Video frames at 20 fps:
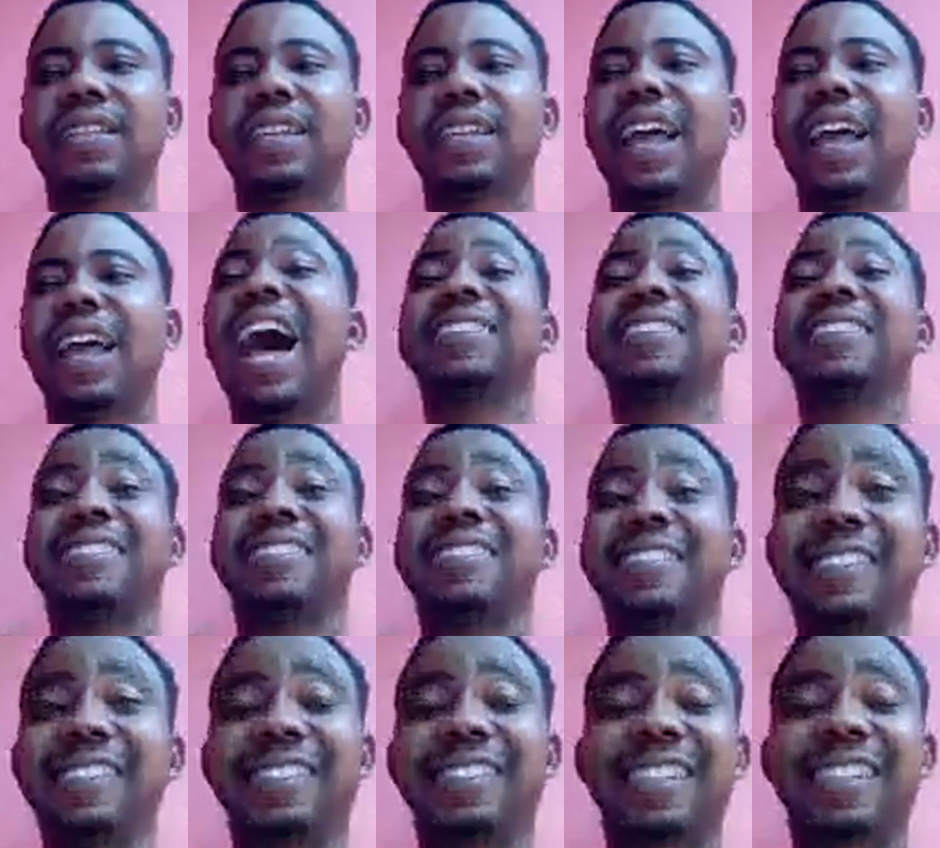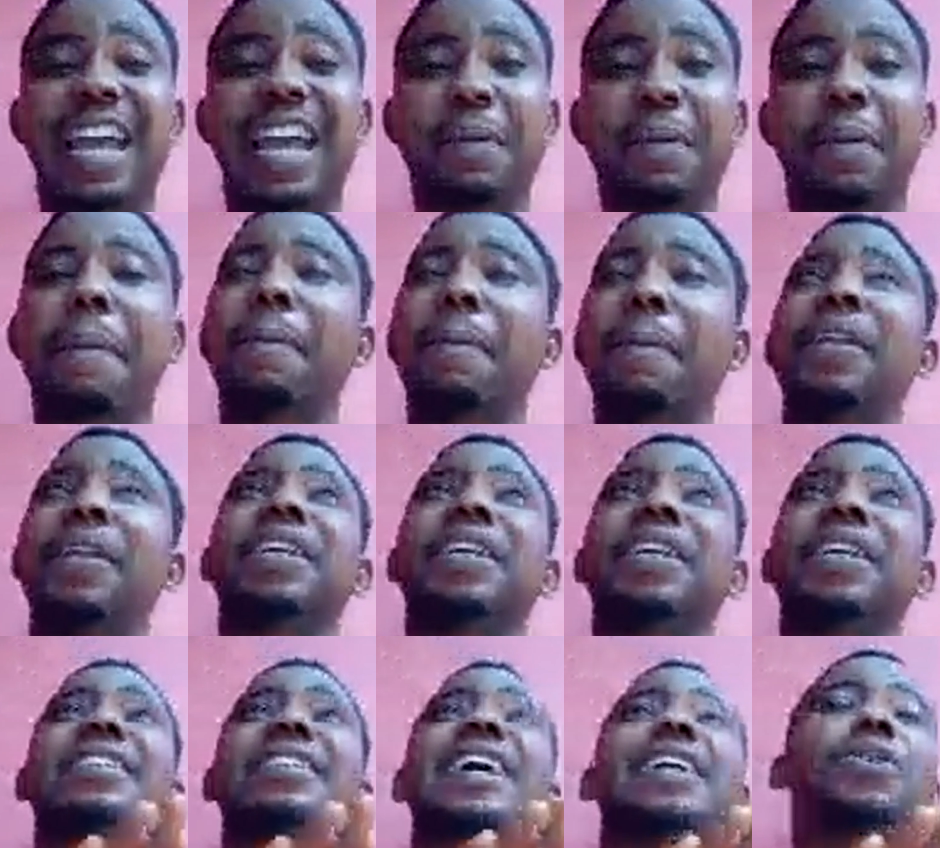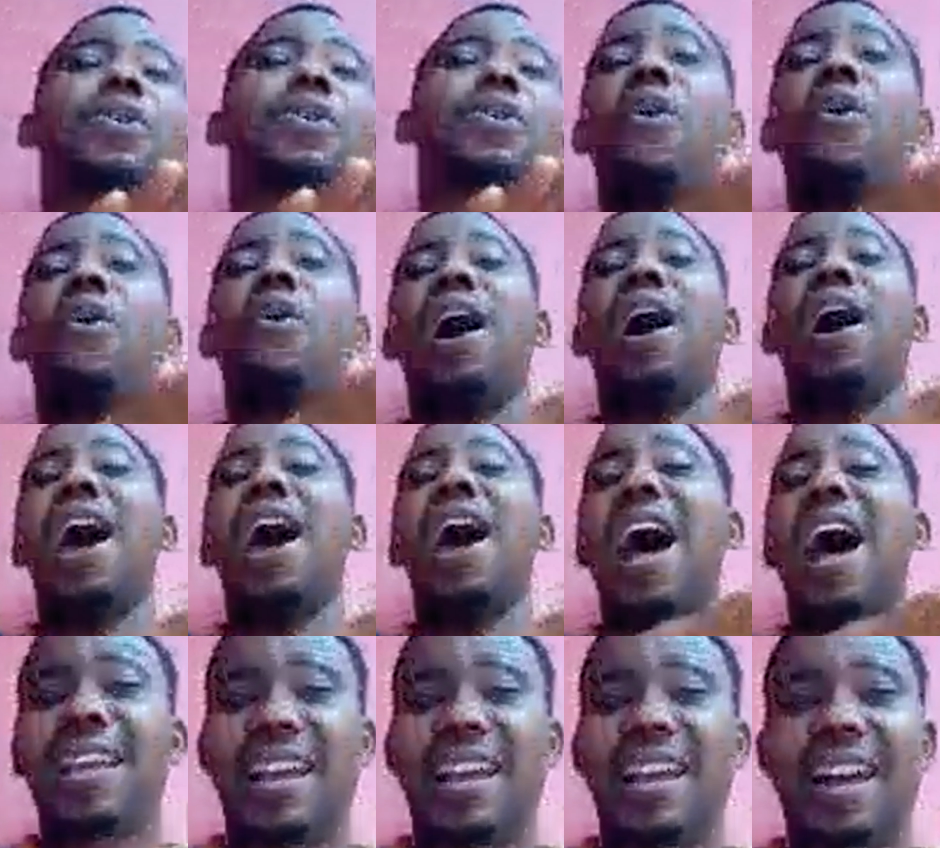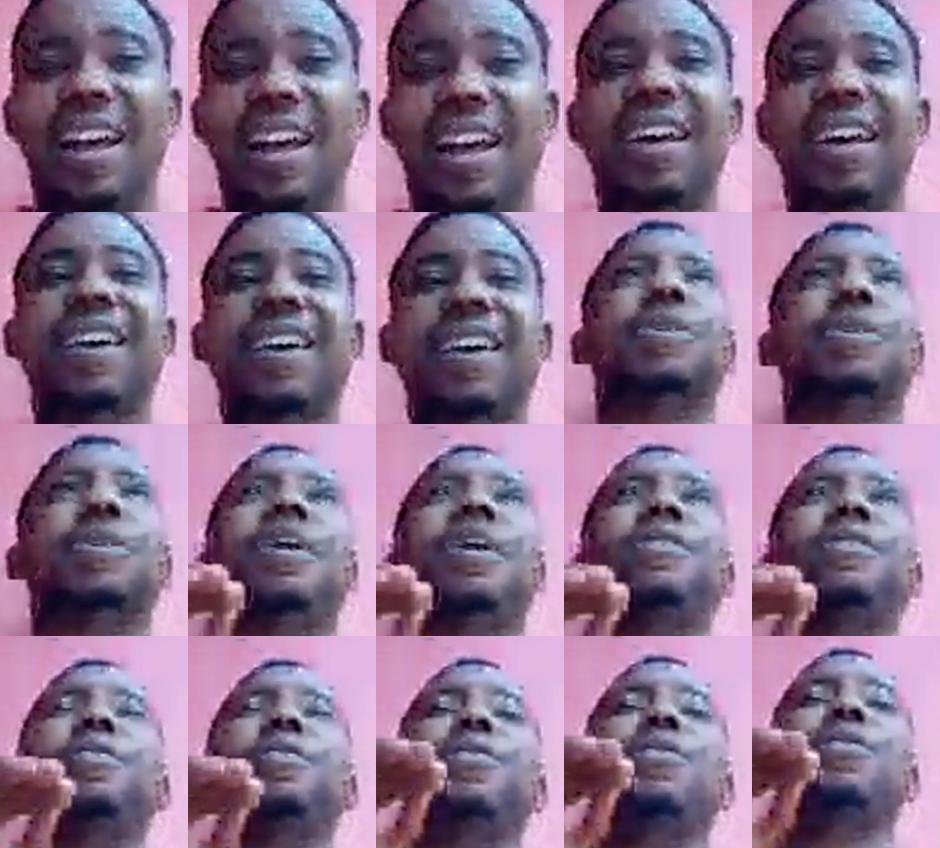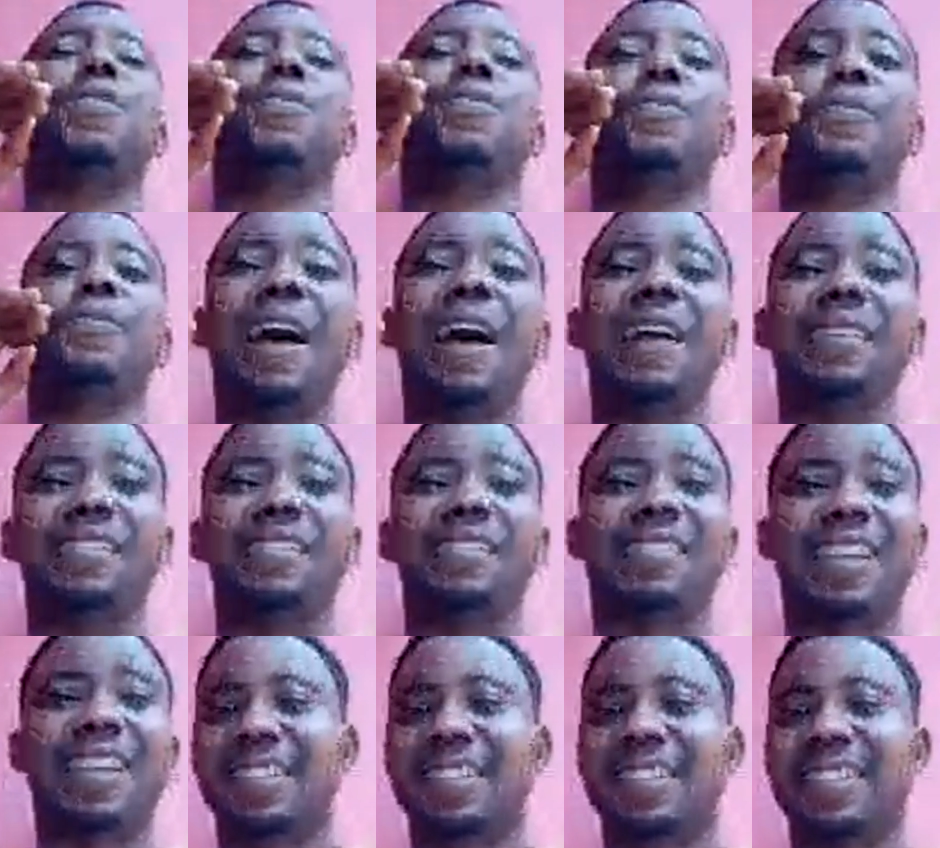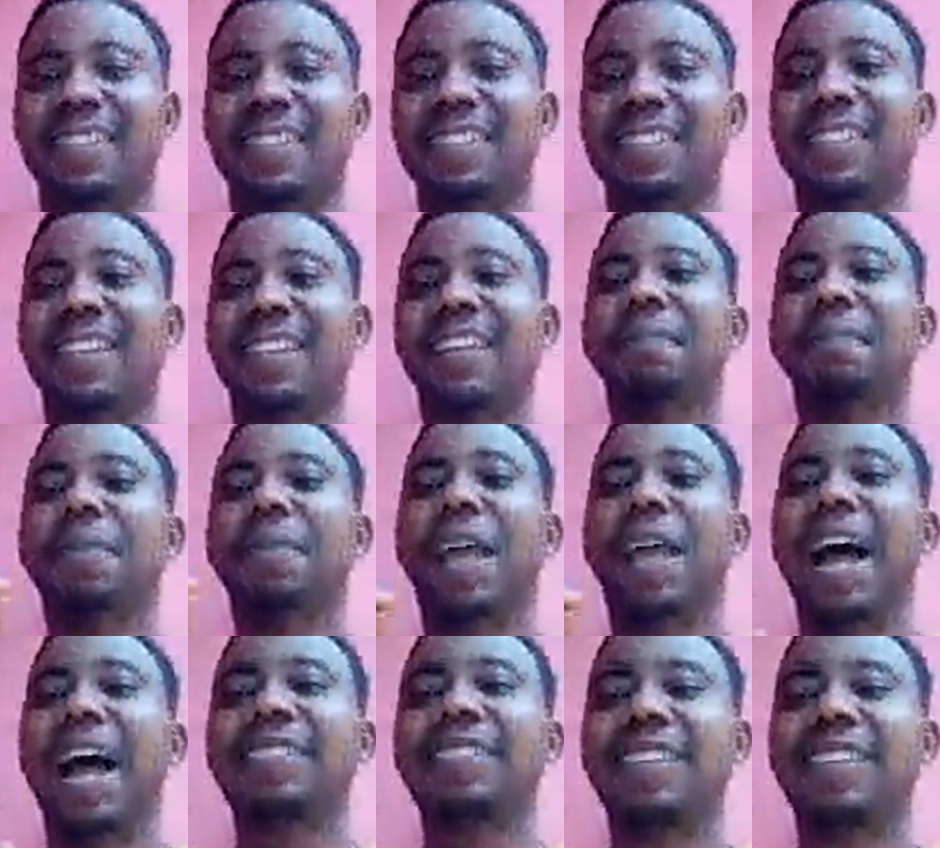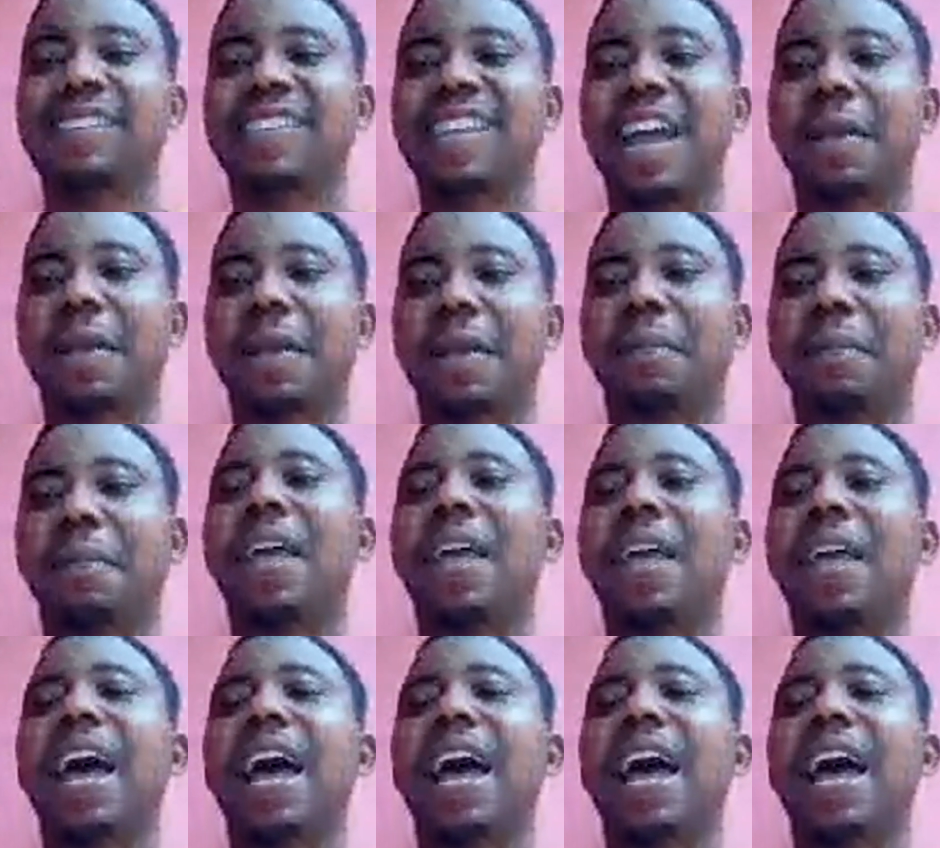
At this time, meaning it can go higher, can even go faster than this at this time.